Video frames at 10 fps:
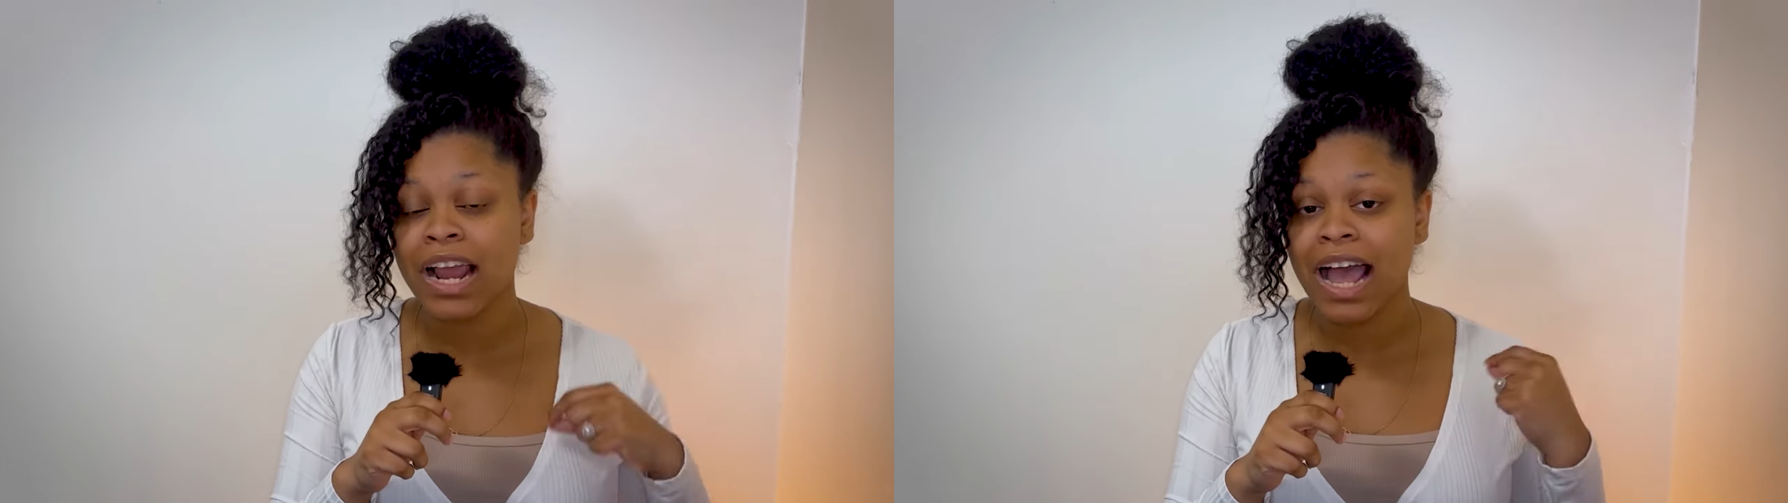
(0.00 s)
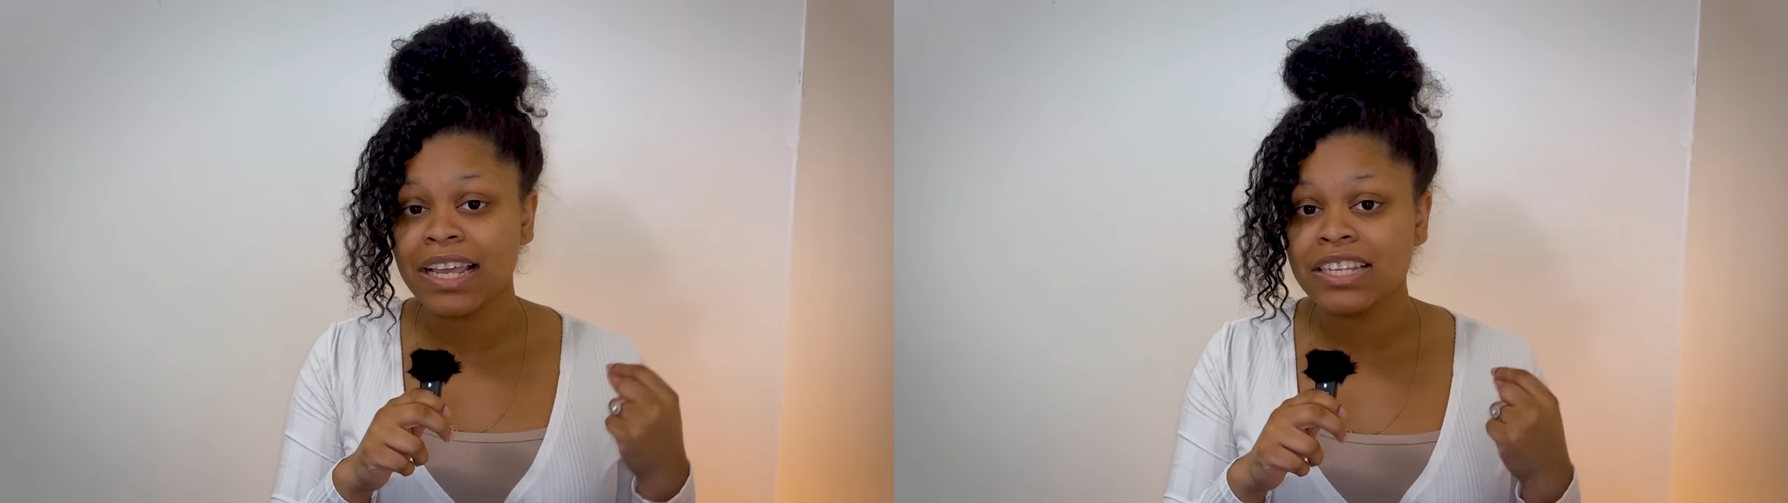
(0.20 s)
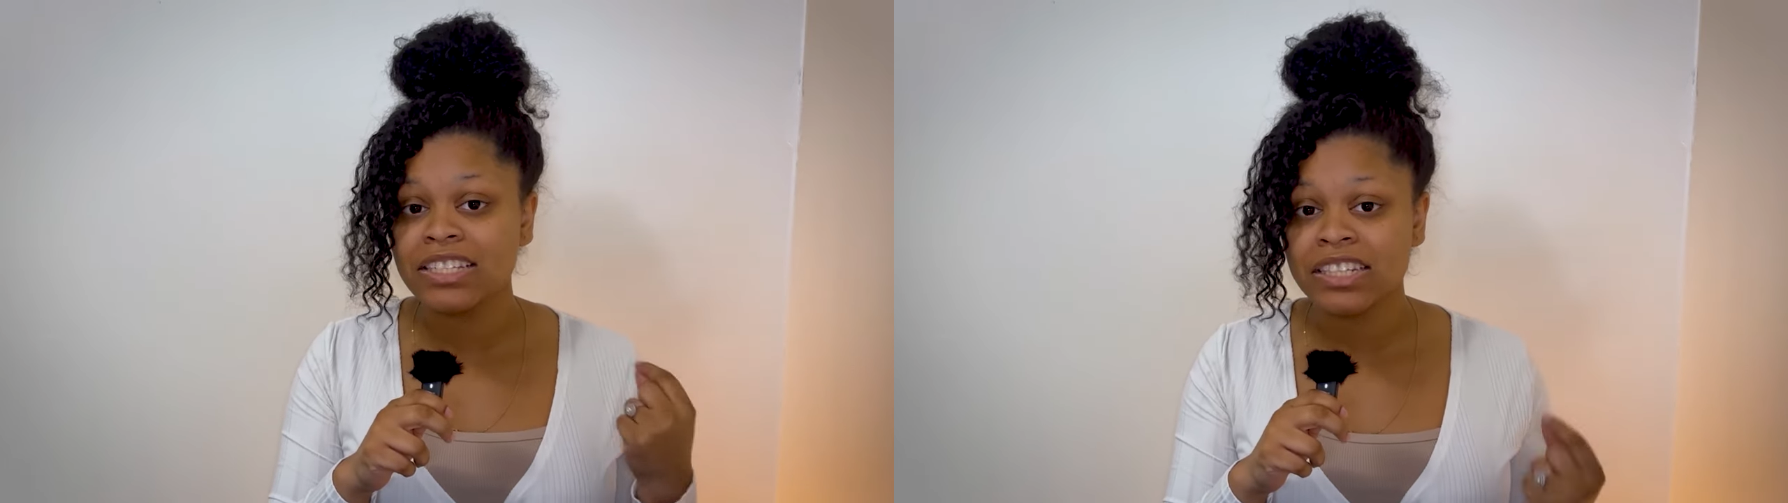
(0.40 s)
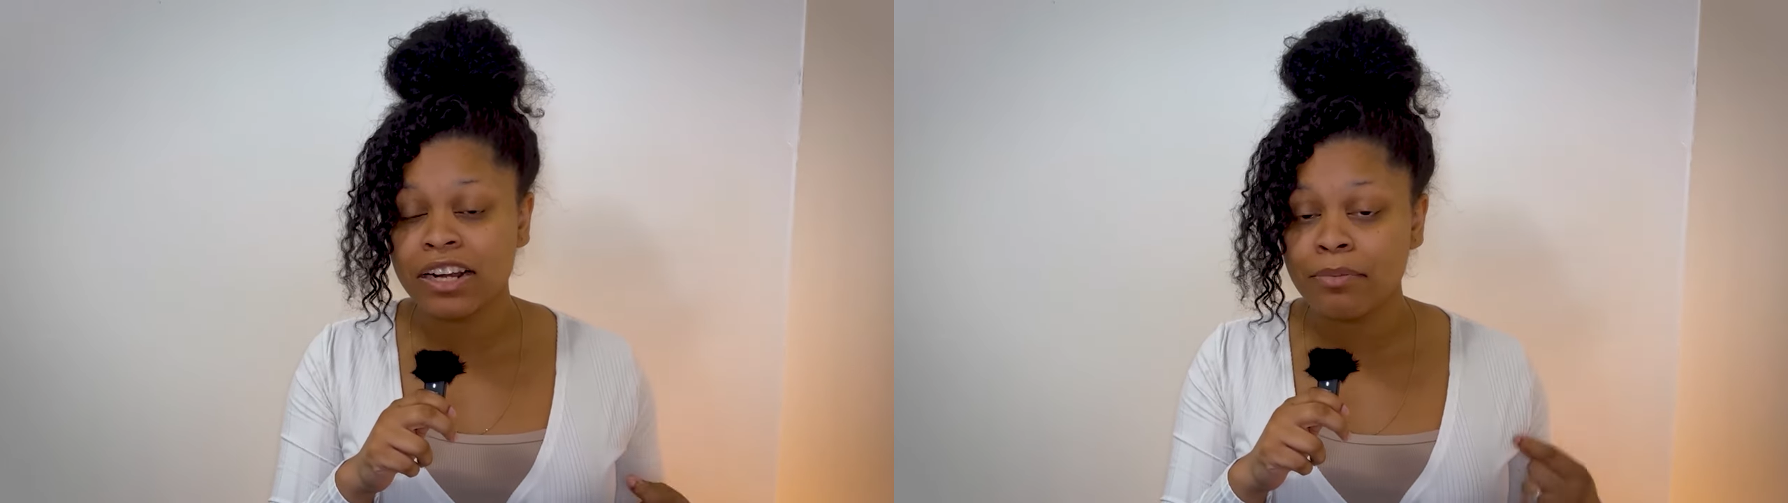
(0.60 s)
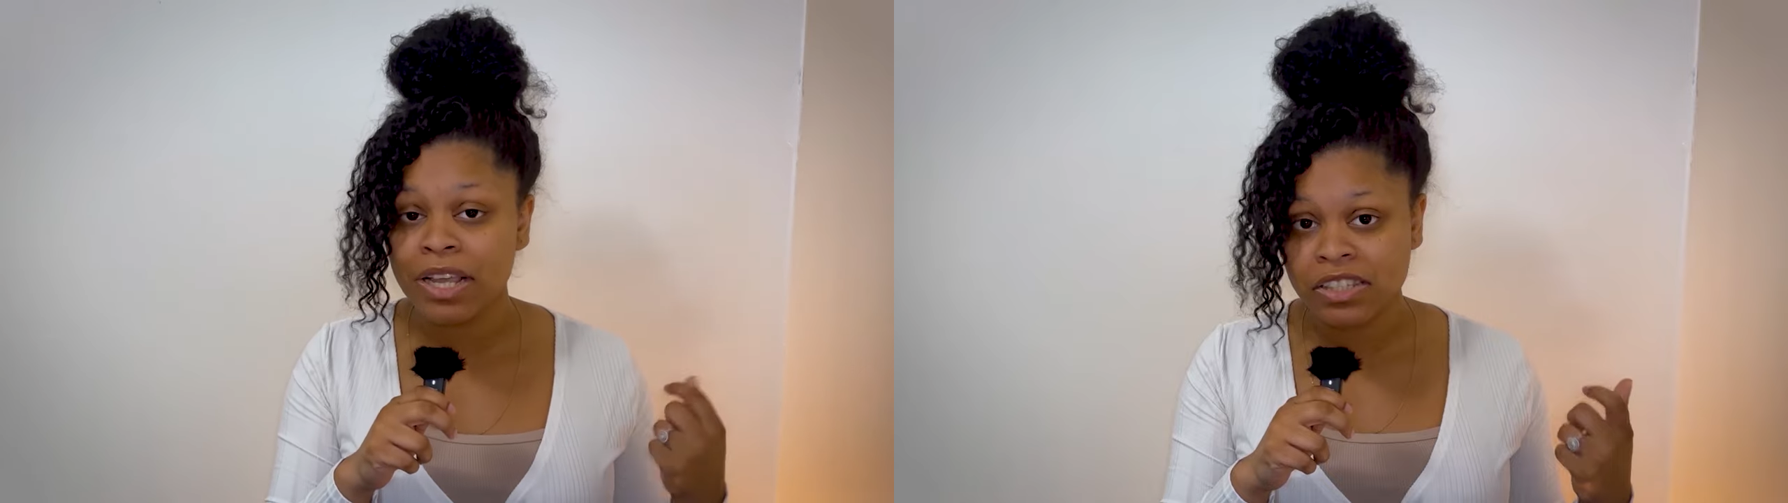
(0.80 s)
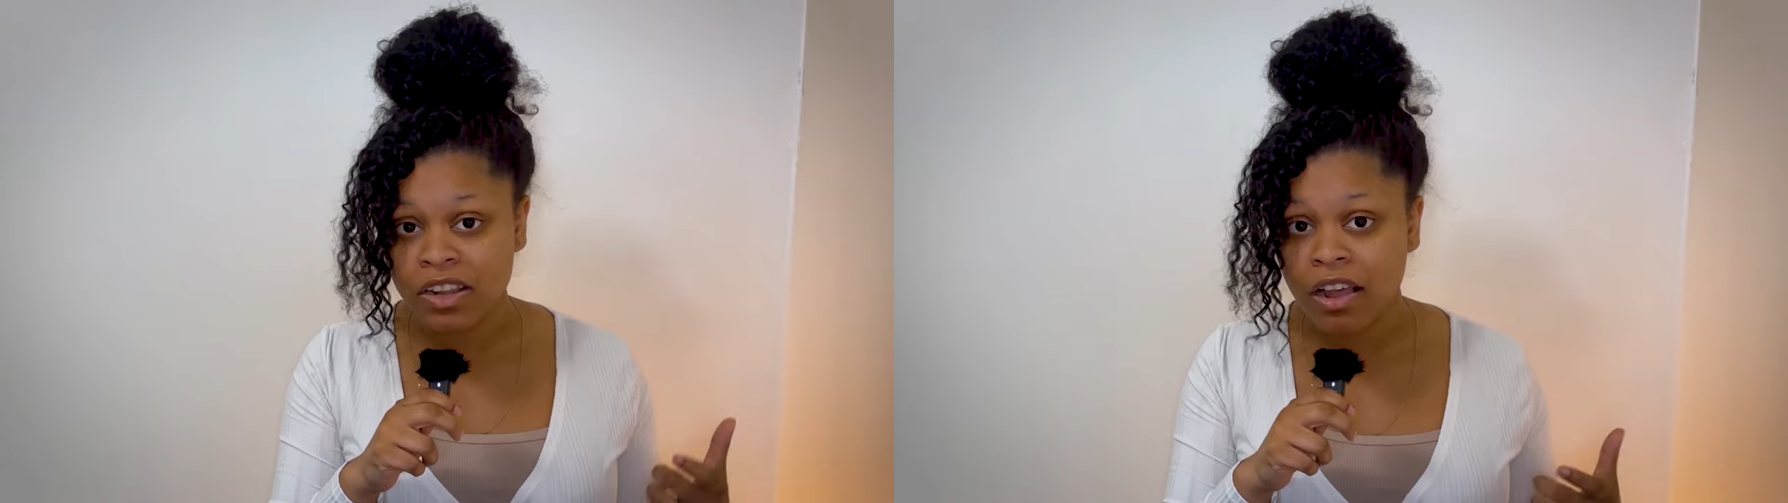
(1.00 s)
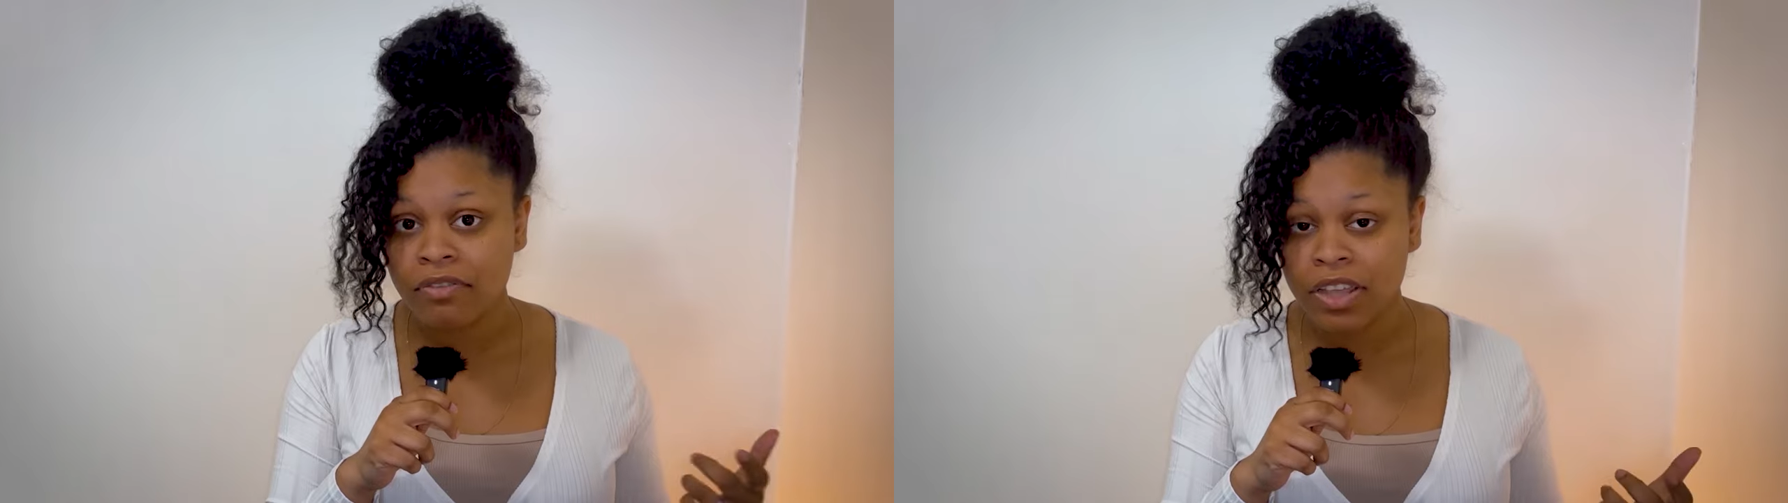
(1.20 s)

I can share my stock